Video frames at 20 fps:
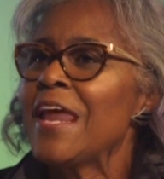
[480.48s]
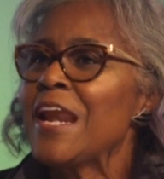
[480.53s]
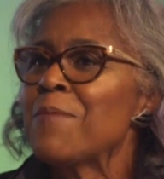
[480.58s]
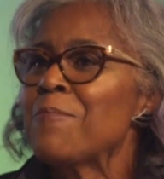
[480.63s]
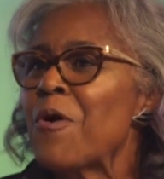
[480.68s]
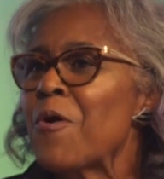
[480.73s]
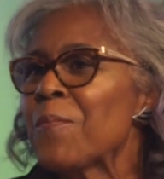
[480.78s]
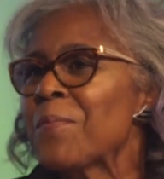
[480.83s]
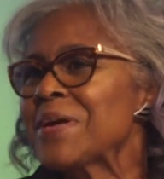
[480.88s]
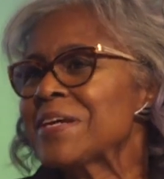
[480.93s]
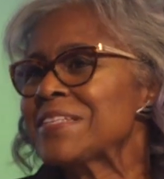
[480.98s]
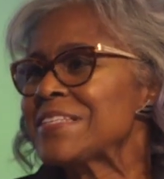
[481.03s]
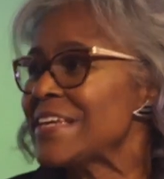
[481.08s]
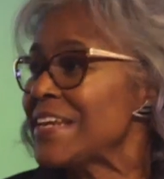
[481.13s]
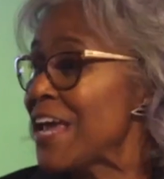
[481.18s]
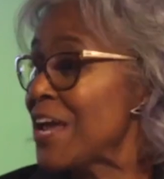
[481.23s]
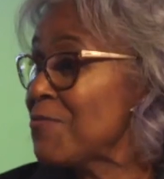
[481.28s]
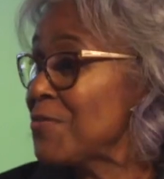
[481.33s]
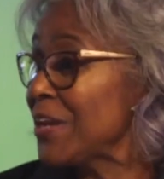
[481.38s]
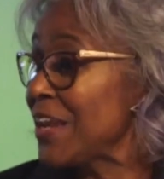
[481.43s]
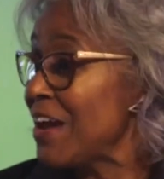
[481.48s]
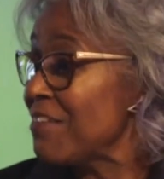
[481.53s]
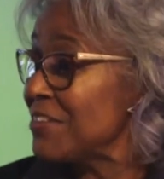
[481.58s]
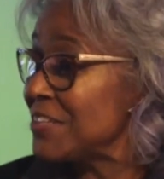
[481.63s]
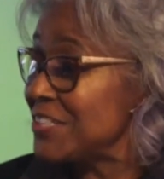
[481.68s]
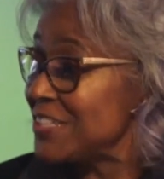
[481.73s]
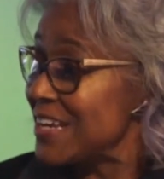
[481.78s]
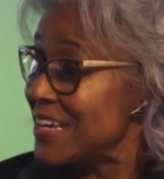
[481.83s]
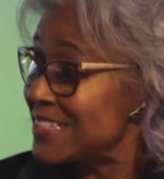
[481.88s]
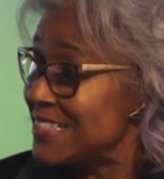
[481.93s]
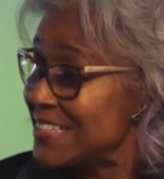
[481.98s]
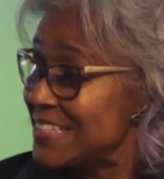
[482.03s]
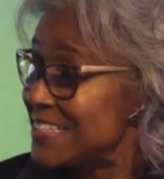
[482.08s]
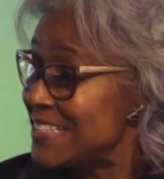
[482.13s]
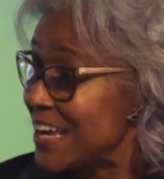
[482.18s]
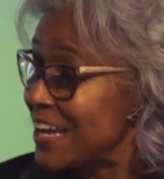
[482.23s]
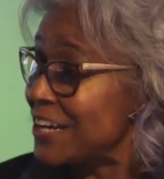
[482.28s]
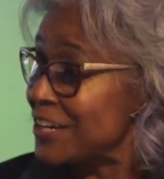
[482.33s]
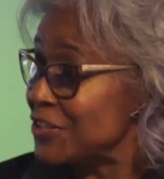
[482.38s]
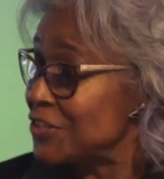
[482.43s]
And I'm hoping today we'll have a chance to
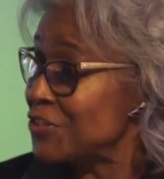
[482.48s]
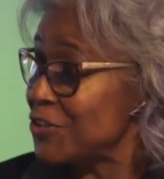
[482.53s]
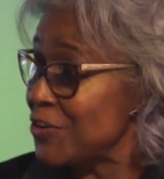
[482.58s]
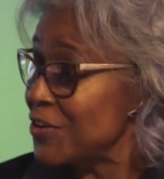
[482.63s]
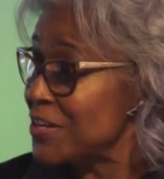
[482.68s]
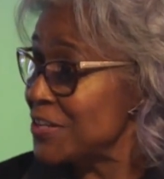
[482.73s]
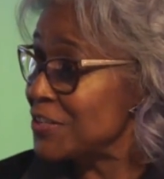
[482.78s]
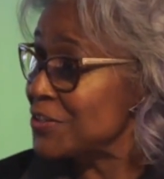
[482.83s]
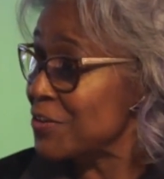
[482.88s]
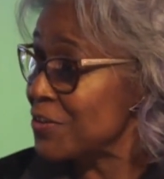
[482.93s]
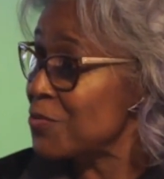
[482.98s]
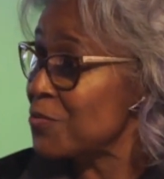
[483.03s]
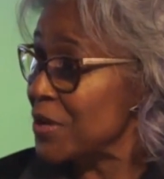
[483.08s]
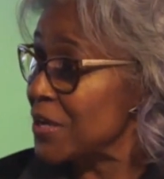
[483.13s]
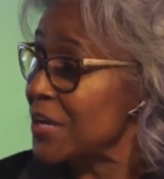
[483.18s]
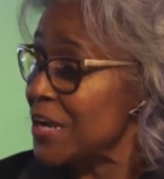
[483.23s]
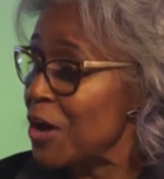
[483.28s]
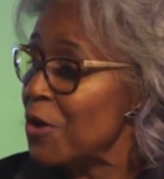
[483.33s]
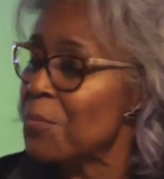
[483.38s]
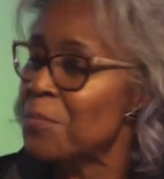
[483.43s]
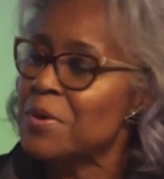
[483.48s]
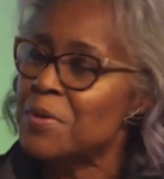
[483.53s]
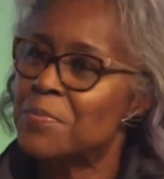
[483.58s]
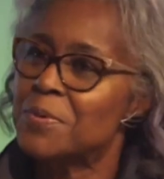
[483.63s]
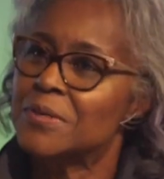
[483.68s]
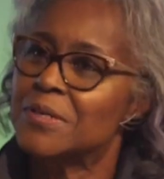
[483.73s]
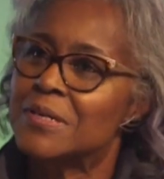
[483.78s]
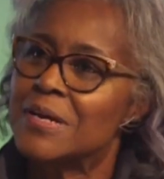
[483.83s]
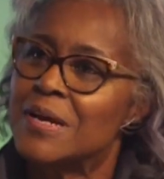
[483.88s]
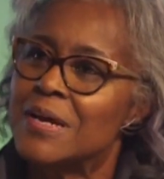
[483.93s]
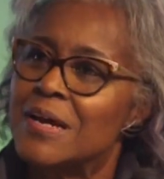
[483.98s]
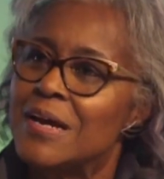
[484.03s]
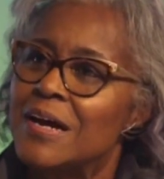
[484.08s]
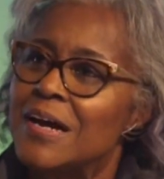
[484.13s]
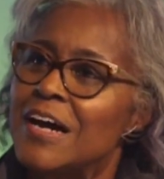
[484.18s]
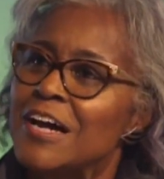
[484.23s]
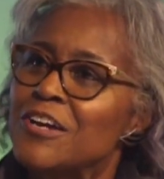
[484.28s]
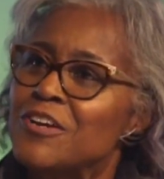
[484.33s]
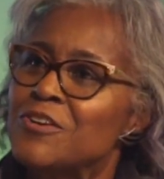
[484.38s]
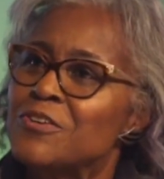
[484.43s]
take a journey so that we can help people
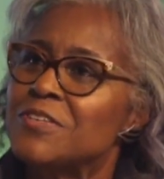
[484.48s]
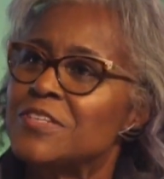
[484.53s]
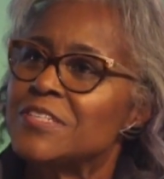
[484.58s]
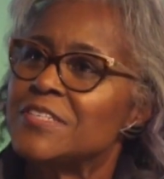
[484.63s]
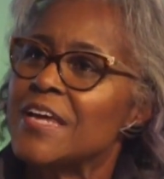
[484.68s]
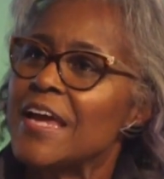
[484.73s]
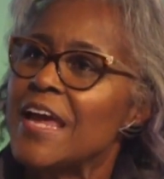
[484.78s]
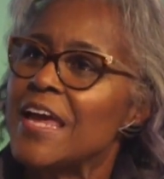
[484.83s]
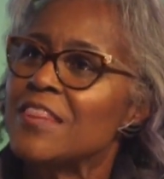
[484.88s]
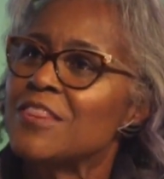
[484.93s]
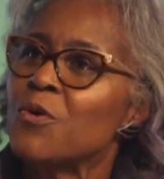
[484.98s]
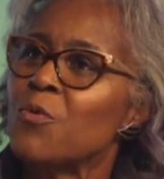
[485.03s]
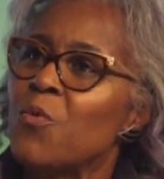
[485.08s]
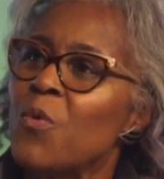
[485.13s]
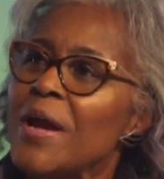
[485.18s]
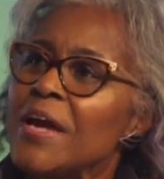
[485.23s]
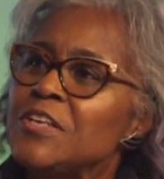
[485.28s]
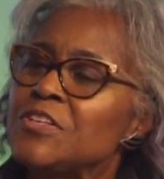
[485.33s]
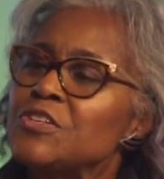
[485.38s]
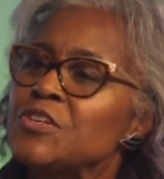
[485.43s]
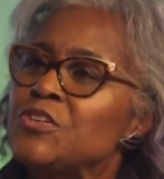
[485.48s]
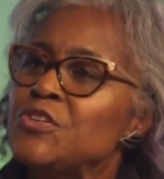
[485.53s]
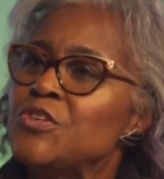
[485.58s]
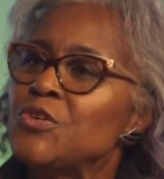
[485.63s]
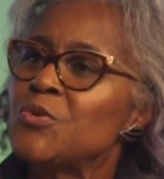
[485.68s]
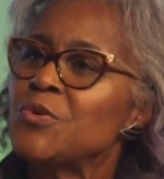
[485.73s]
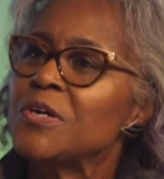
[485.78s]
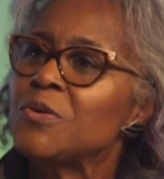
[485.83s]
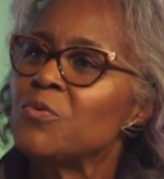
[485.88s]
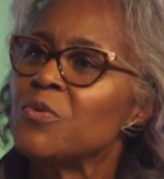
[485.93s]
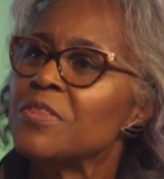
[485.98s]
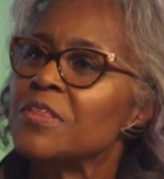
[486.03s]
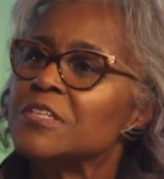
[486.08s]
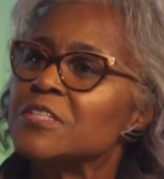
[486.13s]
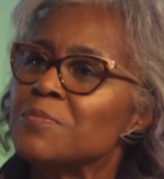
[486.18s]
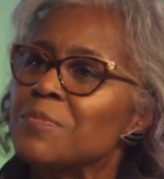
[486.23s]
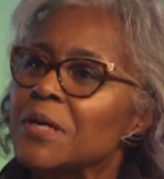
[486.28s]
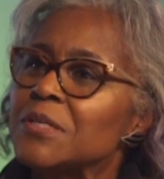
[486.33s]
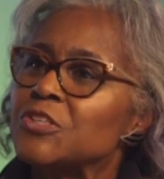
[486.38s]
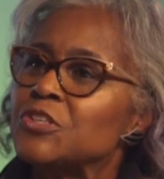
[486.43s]
understand the way to do it with
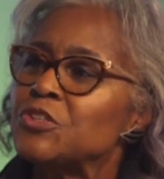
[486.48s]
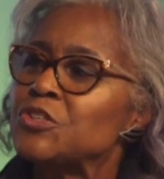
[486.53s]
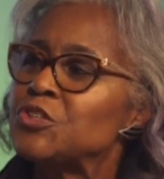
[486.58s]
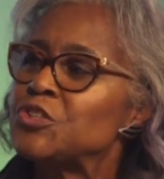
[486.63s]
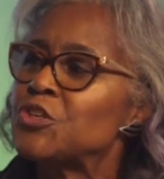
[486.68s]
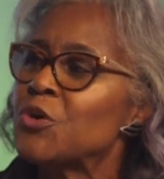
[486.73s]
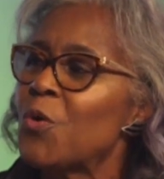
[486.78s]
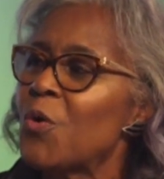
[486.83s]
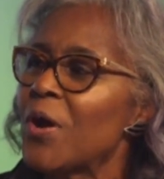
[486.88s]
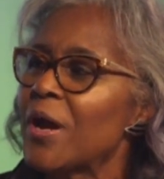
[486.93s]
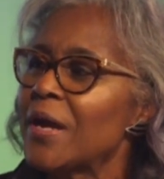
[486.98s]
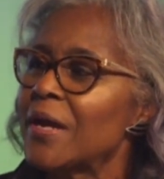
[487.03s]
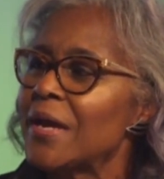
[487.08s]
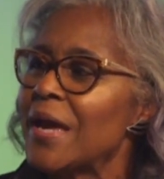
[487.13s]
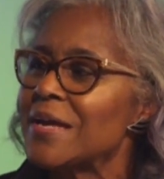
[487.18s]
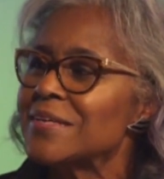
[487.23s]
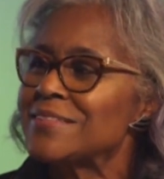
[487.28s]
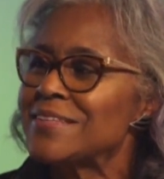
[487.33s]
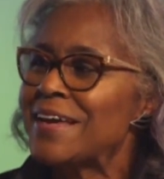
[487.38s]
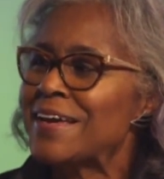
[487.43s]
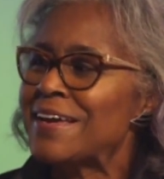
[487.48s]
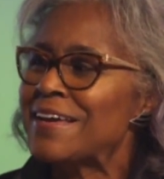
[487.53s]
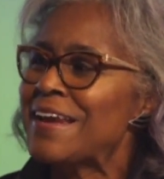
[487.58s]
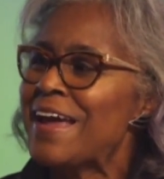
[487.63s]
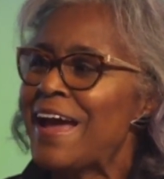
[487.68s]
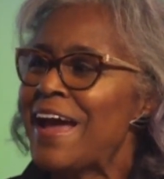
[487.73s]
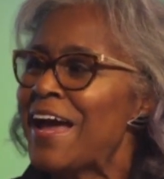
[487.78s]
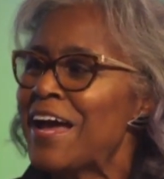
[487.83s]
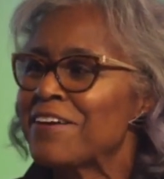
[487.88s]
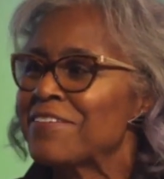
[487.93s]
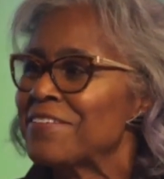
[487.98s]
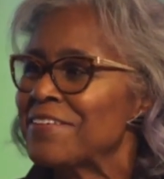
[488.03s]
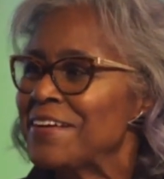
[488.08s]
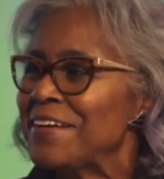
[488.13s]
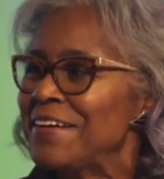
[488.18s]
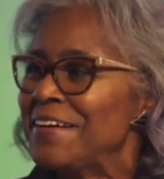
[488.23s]
as much joy as they can have.